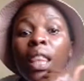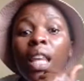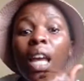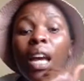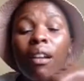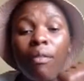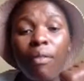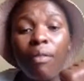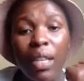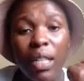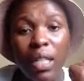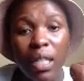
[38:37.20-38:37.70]

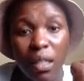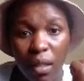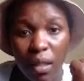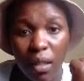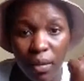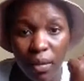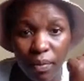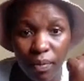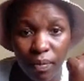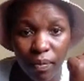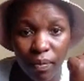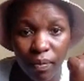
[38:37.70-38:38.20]

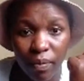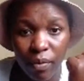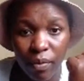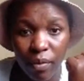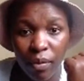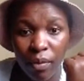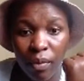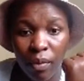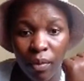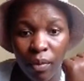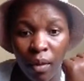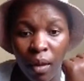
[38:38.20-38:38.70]
investing,
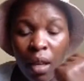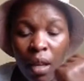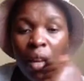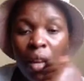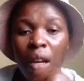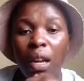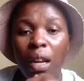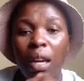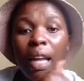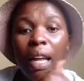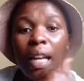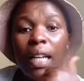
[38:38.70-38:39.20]

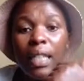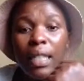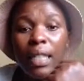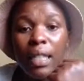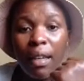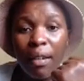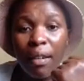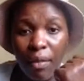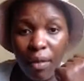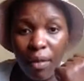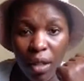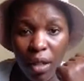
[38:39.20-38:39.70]
like
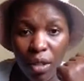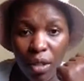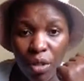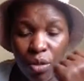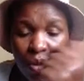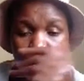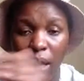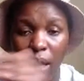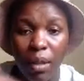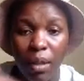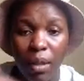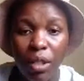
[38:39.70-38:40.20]
saving.
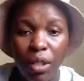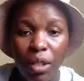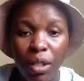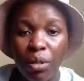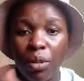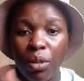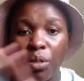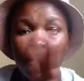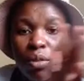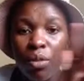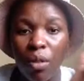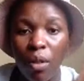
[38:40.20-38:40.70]
Today I just
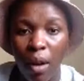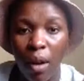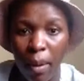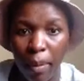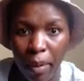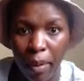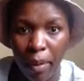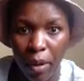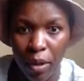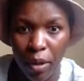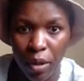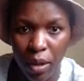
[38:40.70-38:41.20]
want to talk
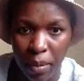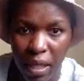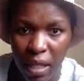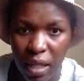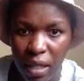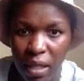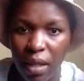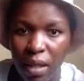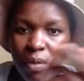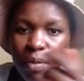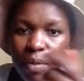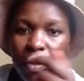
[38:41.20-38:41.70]
about
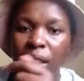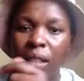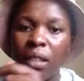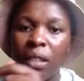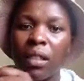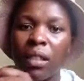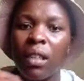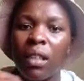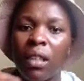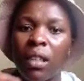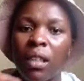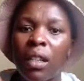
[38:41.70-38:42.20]
emergency
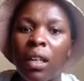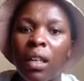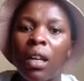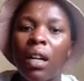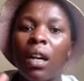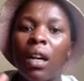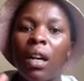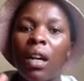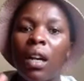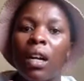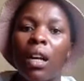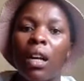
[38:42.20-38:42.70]
fund.
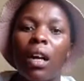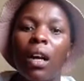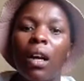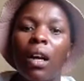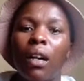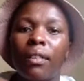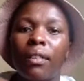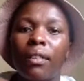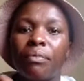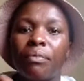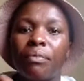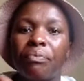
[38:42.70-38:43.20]

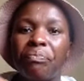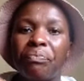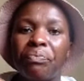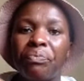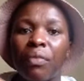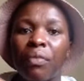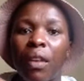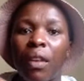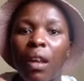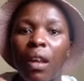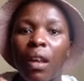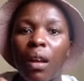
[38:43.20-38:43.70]
On
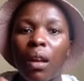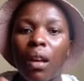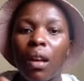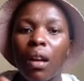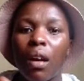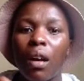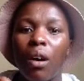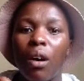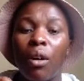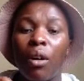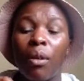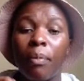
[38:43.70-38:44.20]

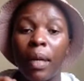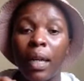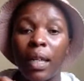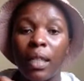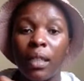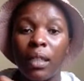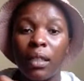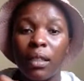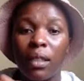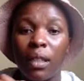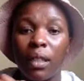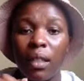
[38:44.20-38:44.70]

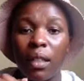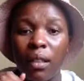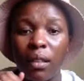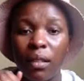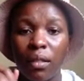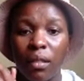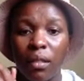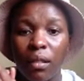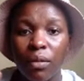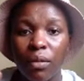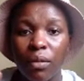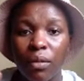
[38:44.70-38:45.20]
Monday,
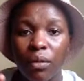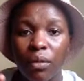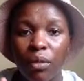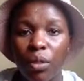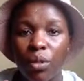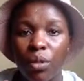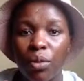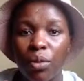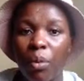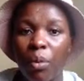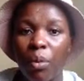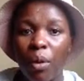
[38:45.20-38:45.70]
for
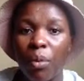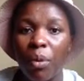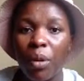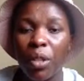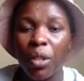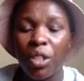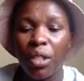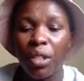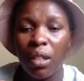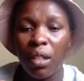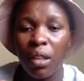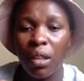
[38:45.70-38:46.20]
those who are
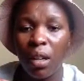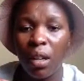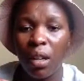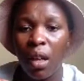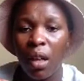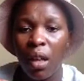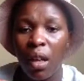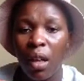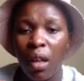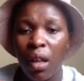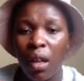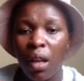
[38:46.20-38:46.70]
watching,
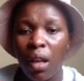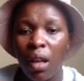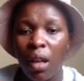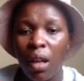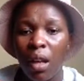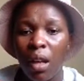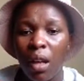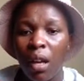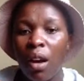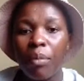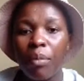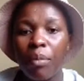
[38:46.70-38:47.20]
on
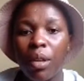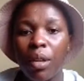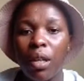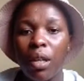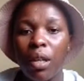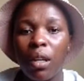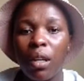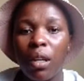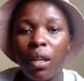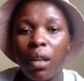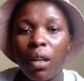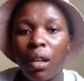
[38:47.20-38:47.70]
Monday I'll
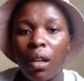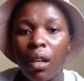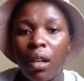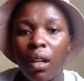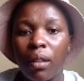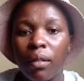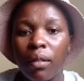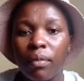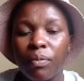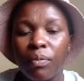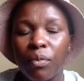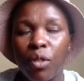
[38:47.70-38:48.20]
be
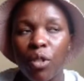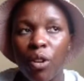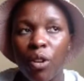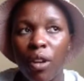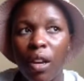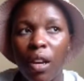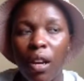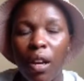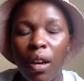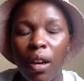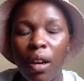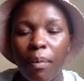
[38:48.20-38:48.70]

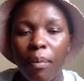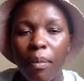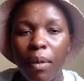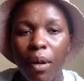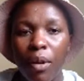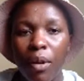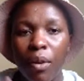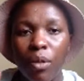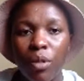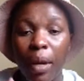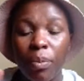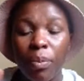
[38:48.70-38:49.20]
talking
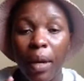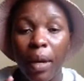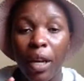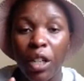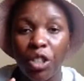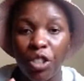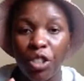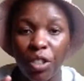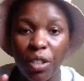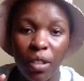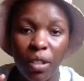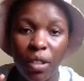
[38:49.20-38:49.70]
about
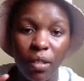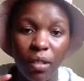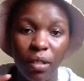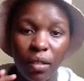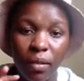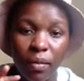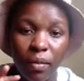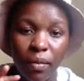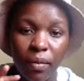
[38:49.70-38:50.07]
pension,